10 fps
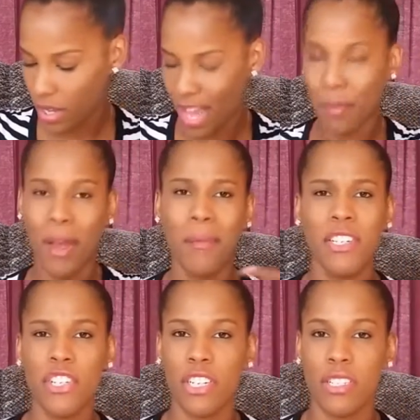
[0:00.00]
I probably
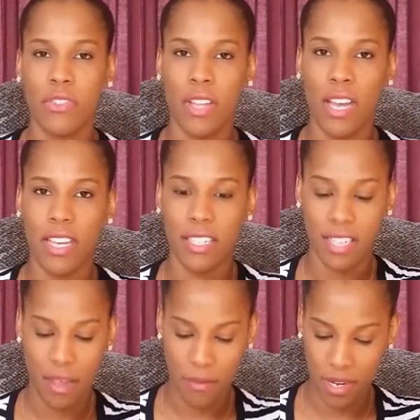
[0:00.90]
shouldn't do that because,
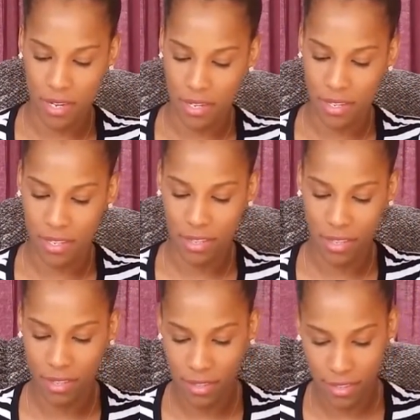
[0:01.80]
I mean,
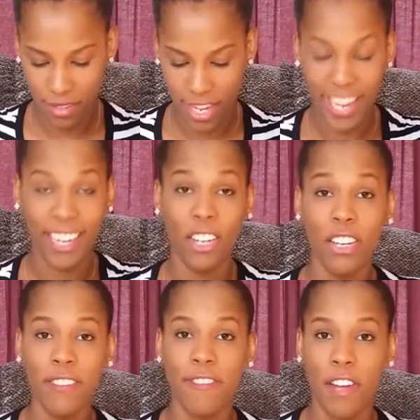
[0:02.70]
it
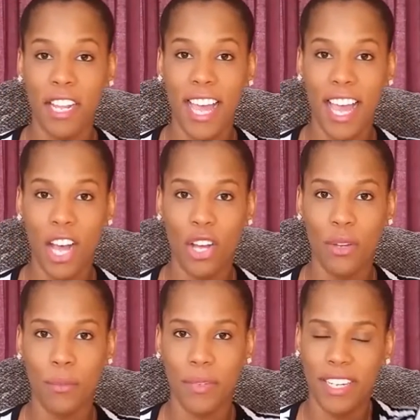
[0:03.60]
could fall
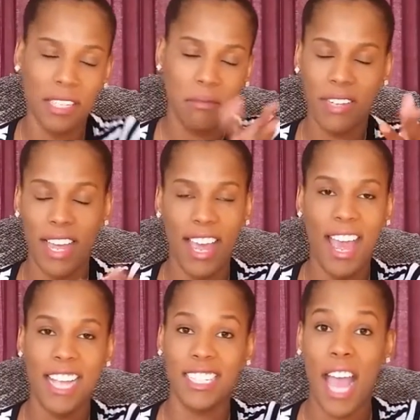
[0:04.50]
out, but it
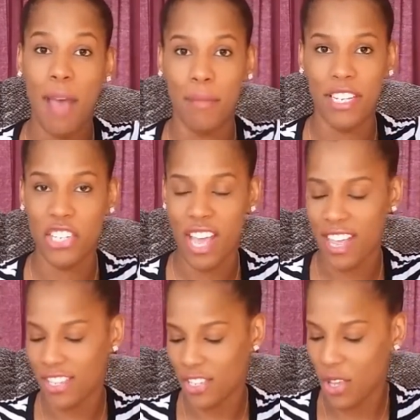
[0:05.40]
hasn't happened
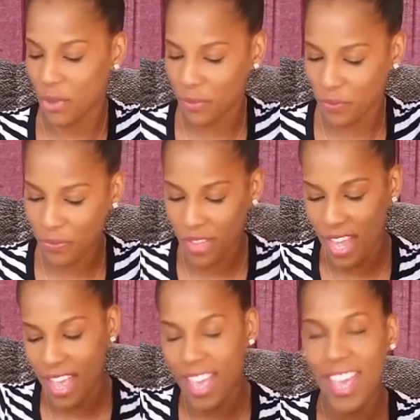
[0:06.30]
yet, so.
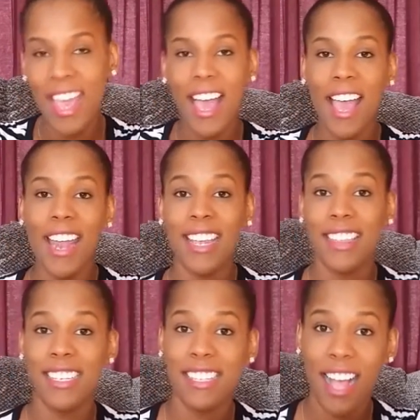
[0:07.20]
And in
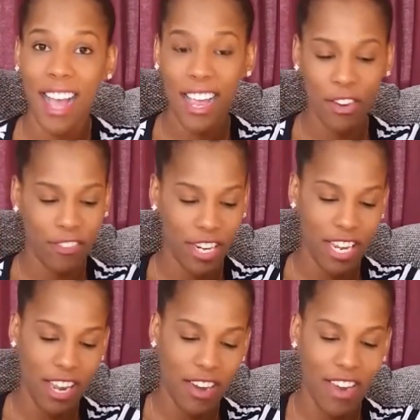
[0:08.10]
the side over
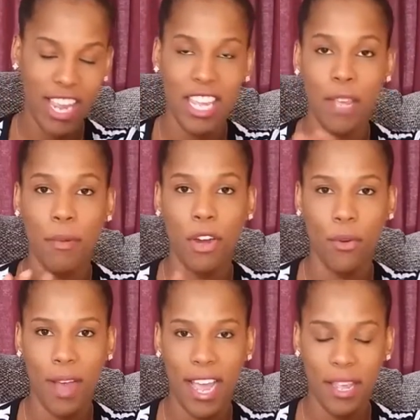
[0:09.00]
here, I keep her
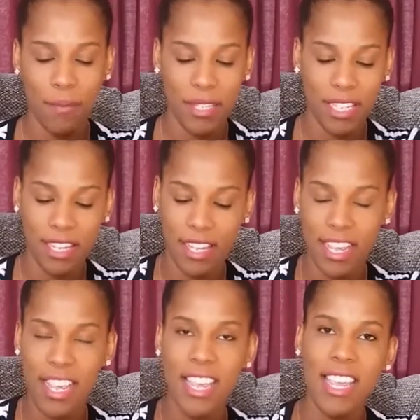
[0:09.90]
wipes
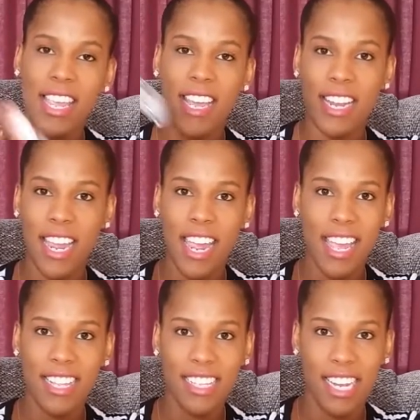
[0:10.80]
and a
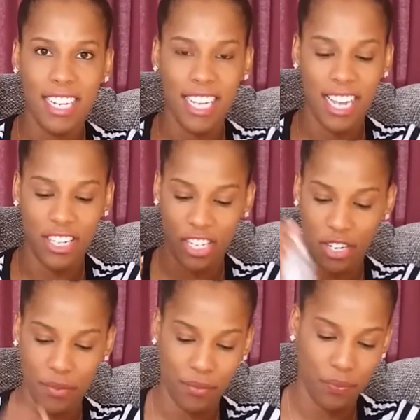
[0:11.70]
hand sanitizer.